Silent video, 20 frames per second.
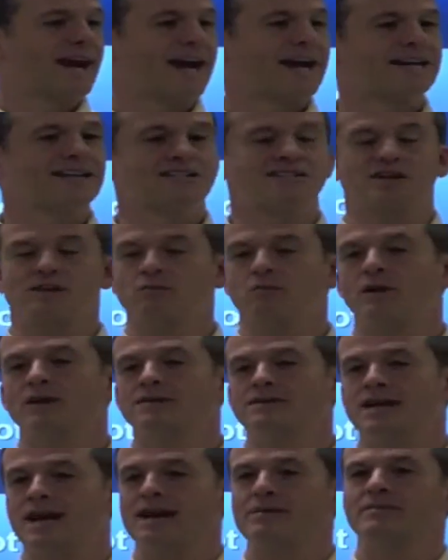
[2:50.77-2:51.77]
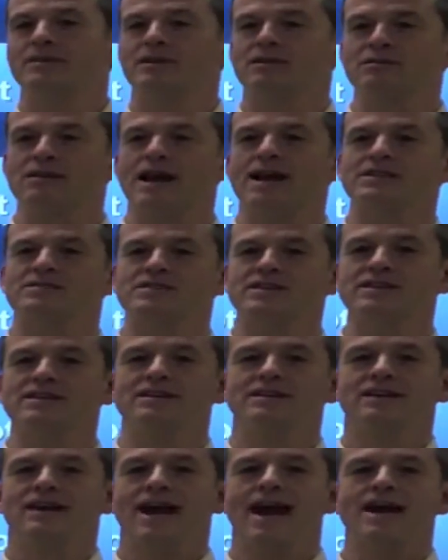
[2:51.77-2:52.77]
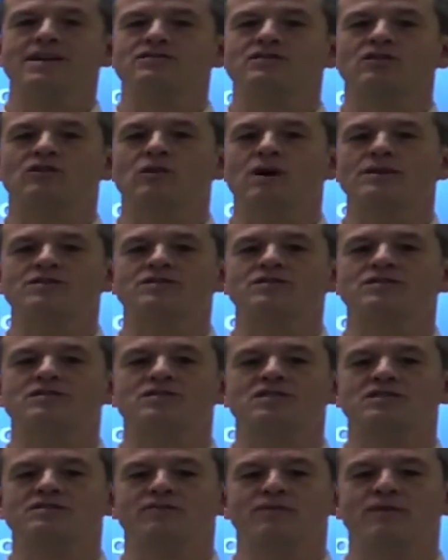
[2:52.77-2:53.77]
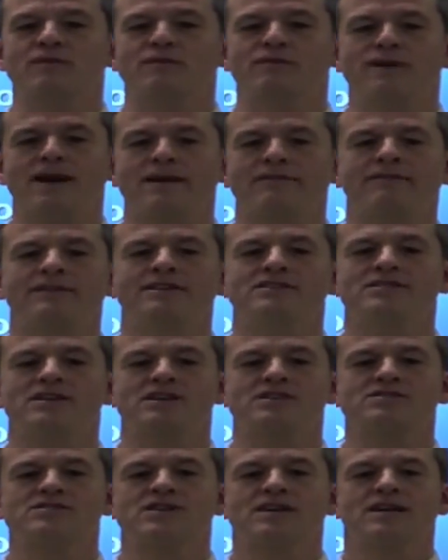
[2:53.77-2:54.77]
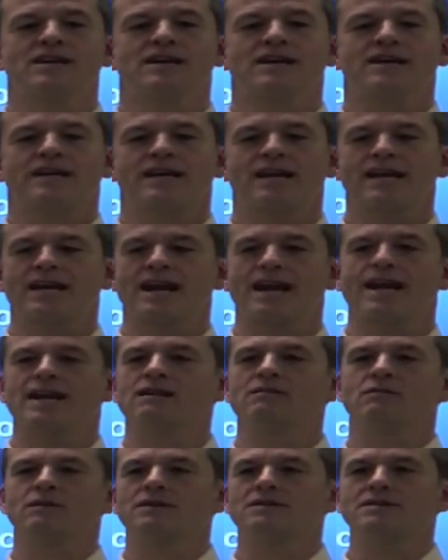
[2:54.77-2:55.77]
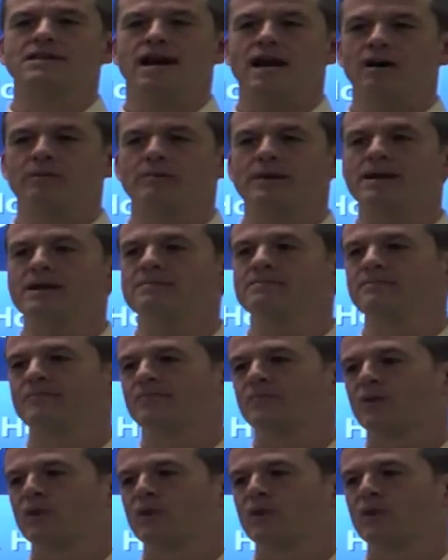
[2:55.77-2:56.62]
And he said one time in class, he asked a question just for the fun of it. He says, can anyone tell me